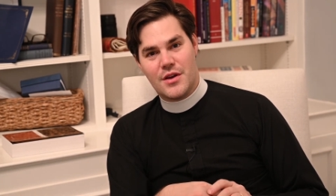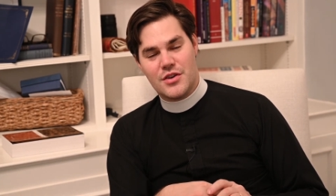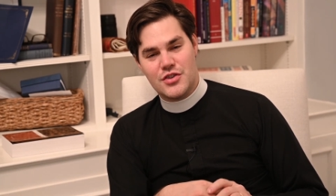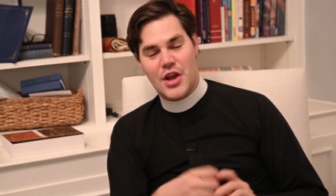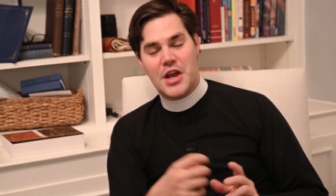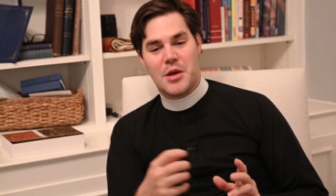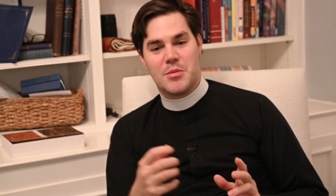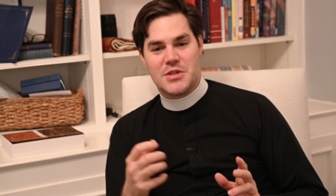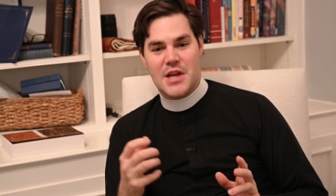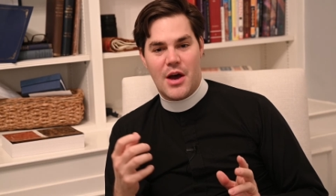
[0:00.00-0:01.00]
Jacob
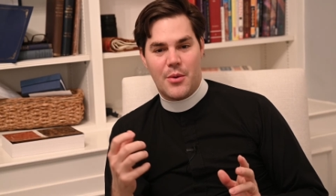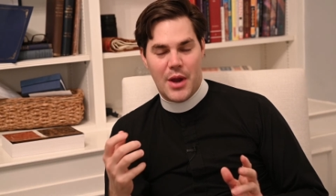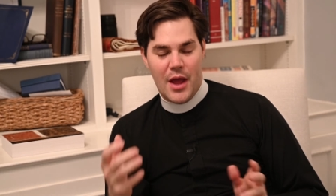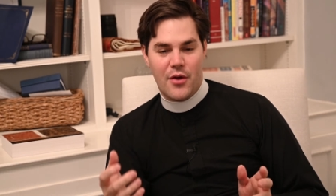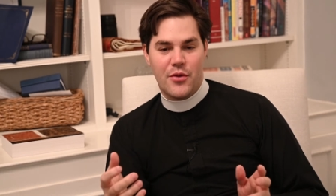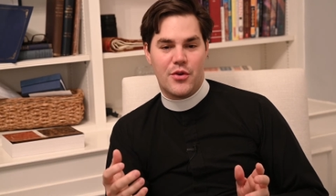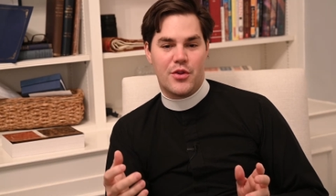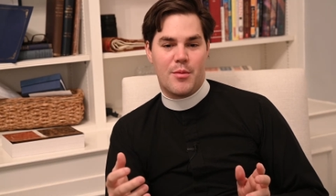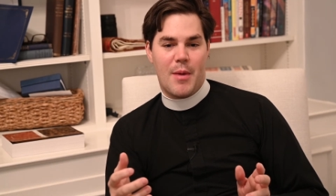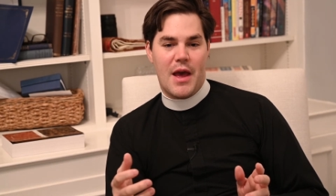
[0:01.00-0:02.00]
is now an
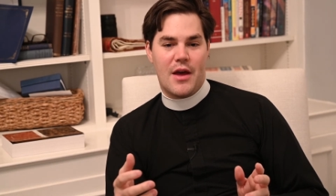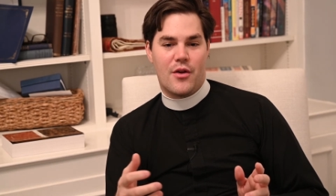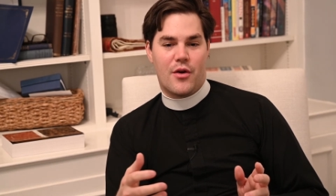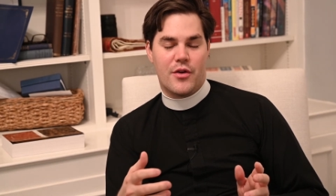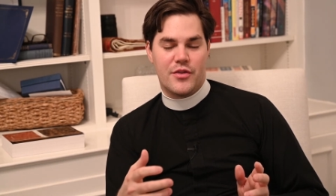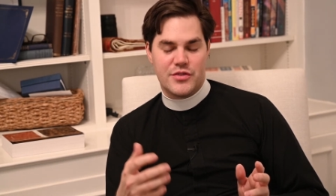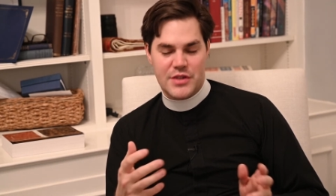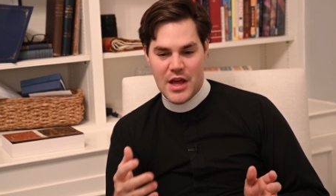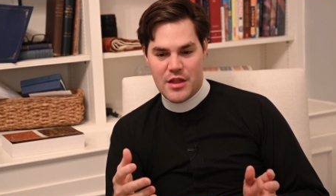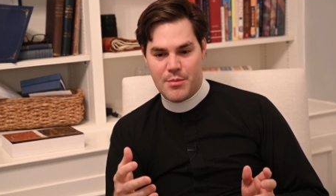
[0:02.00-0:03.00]
elderly man on his
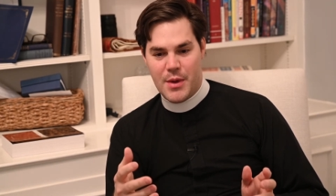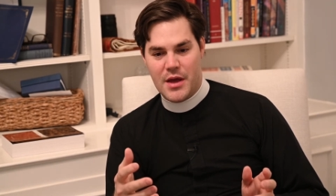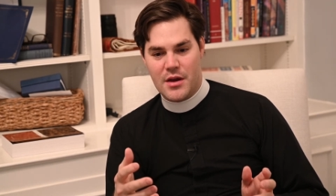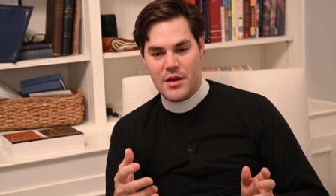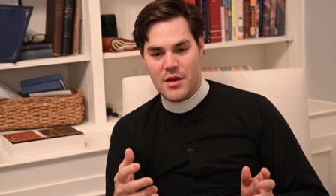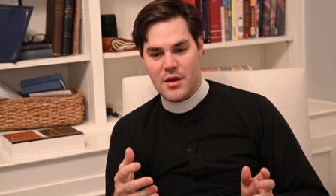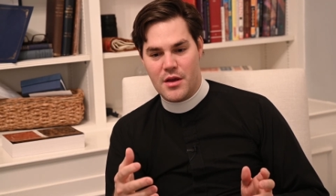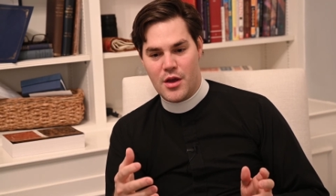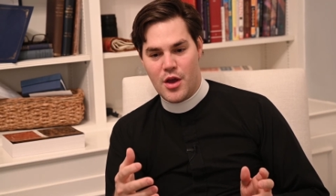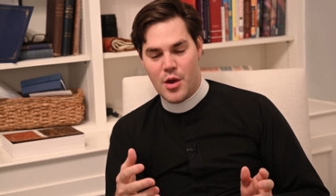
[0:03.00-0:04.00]
deathbed,
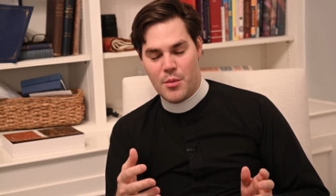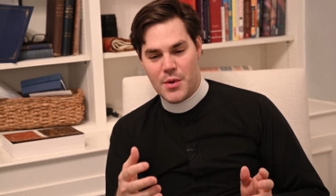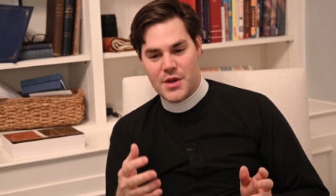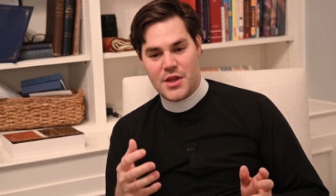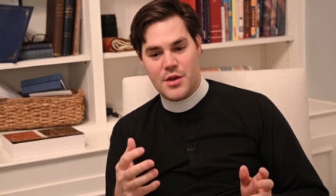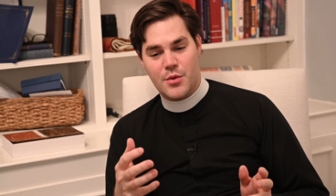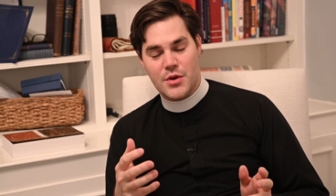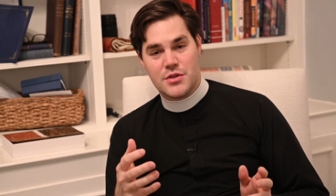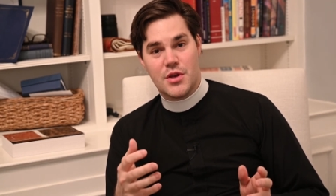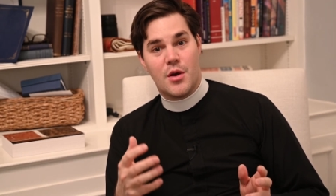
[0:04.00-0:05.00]
but he
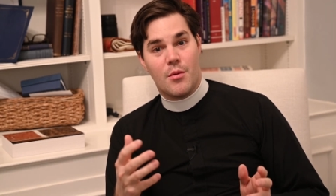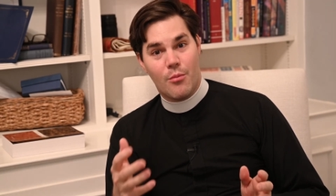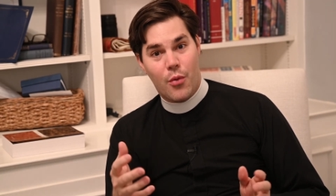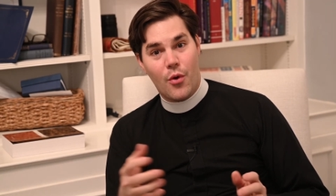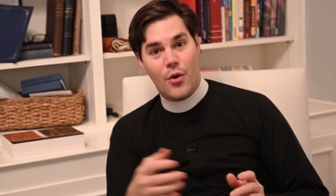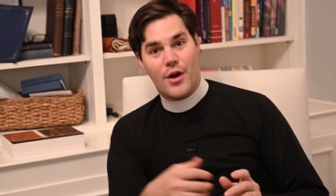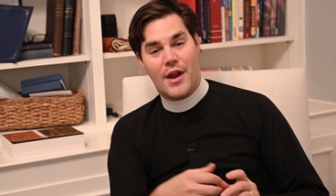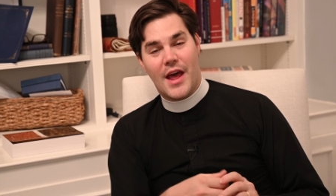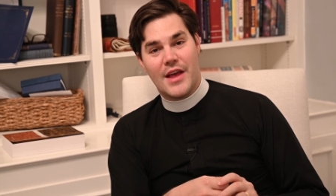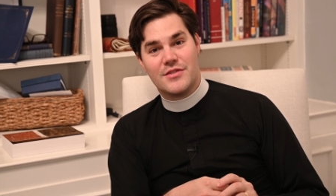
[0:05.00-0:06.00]
was born
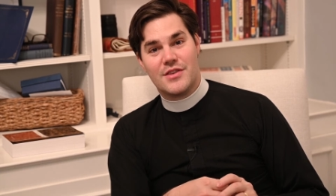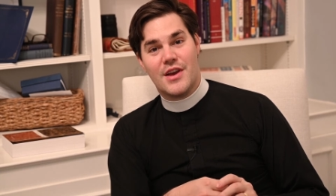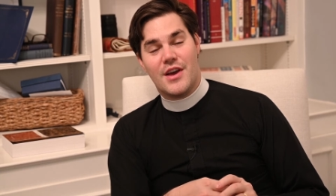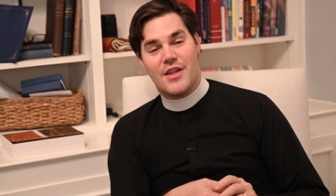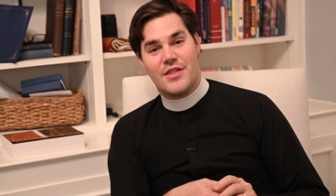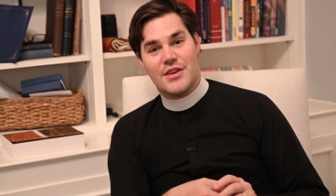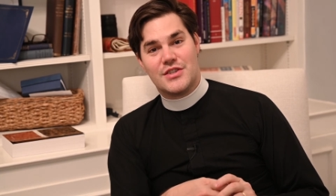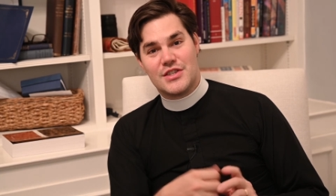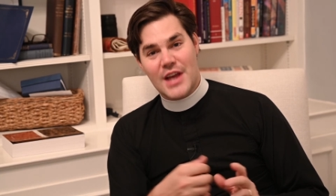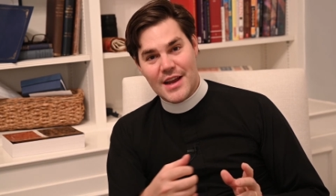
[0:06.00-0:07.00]
as the
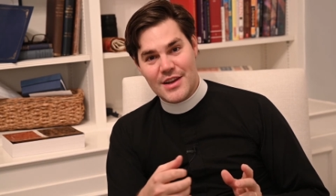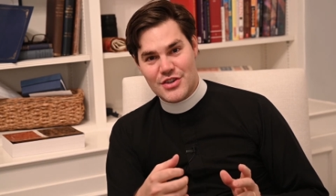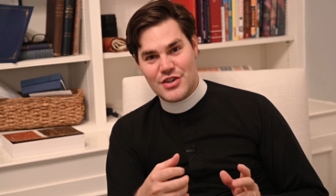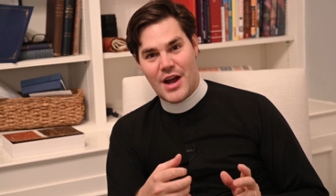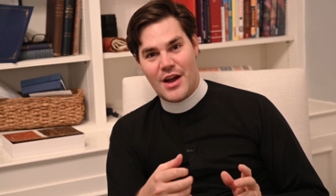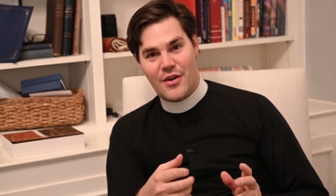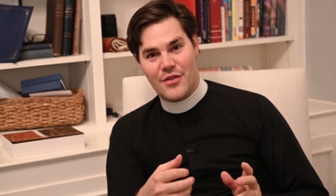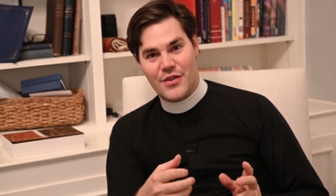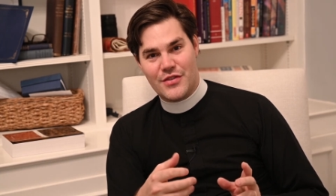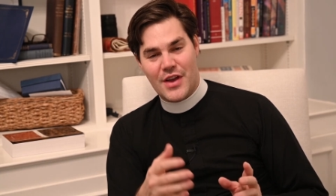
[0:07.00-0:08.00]
second
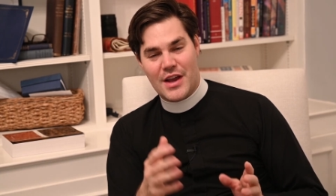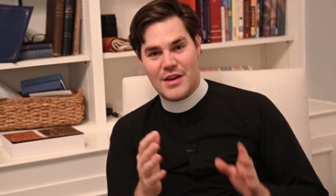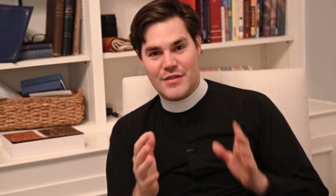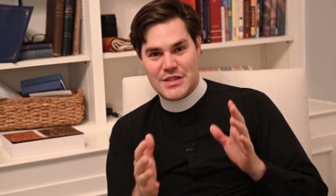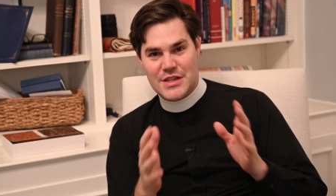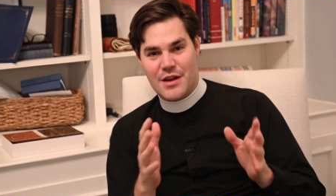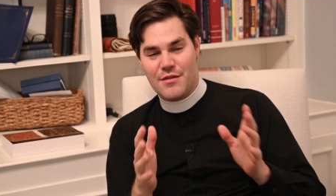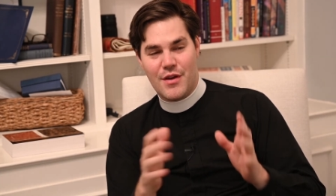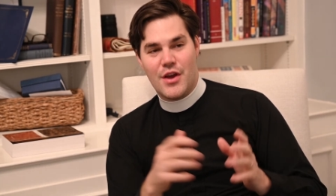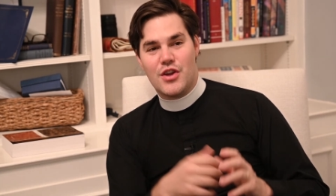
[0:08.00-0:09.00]
child, the second of a set
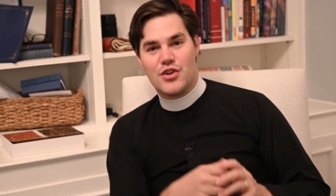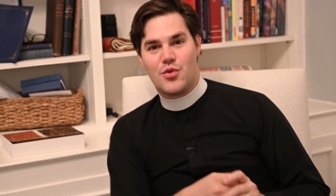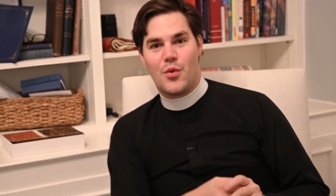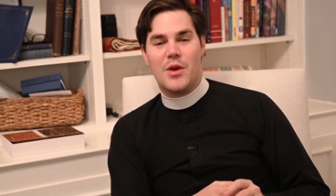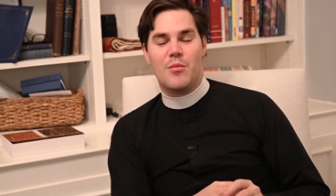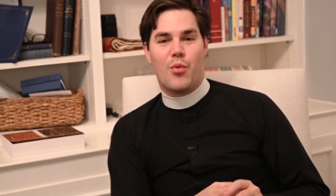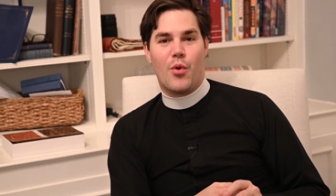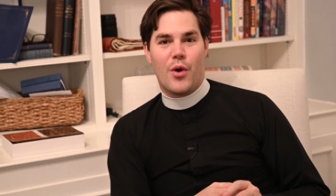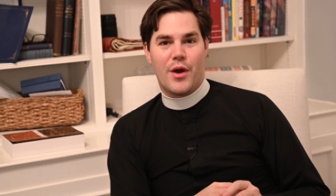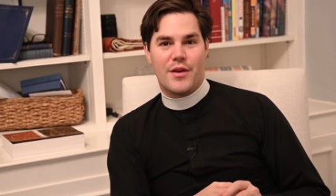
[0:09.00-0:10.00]
of twin
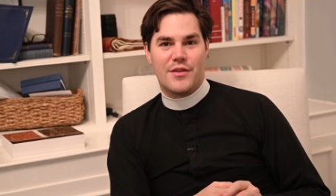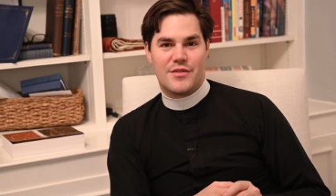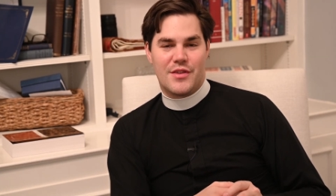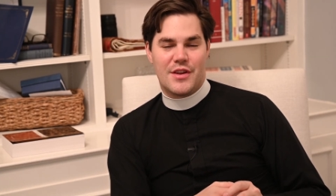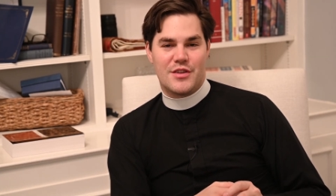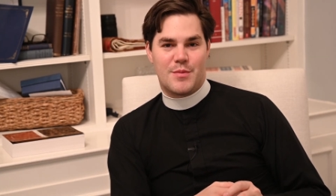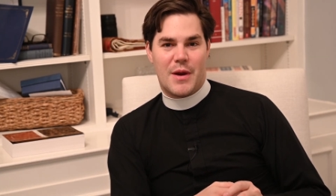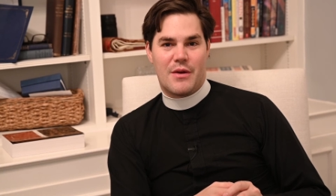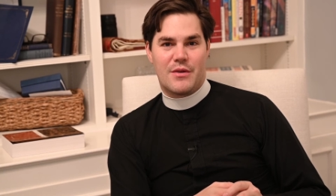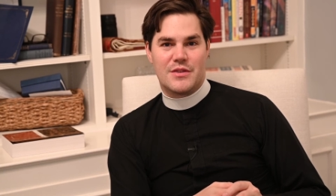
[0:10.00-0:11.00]
boys that his
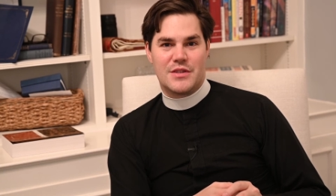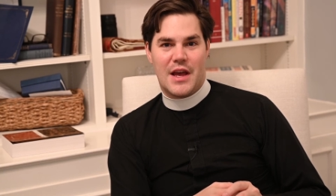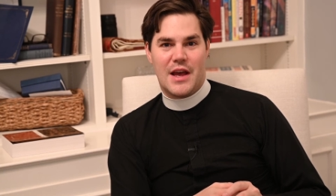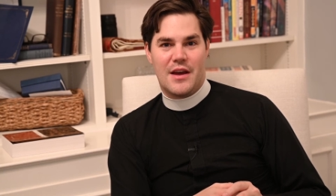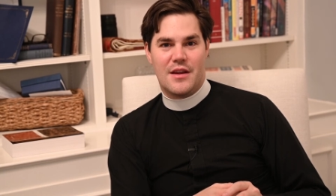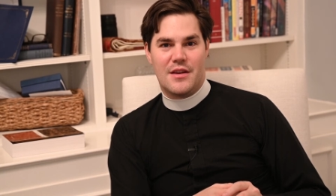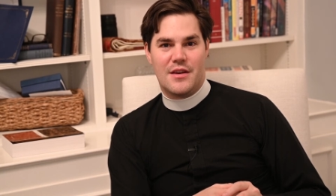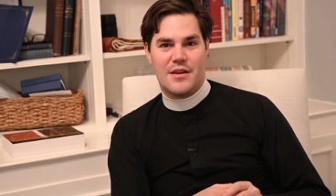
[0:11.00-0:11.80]
parents had.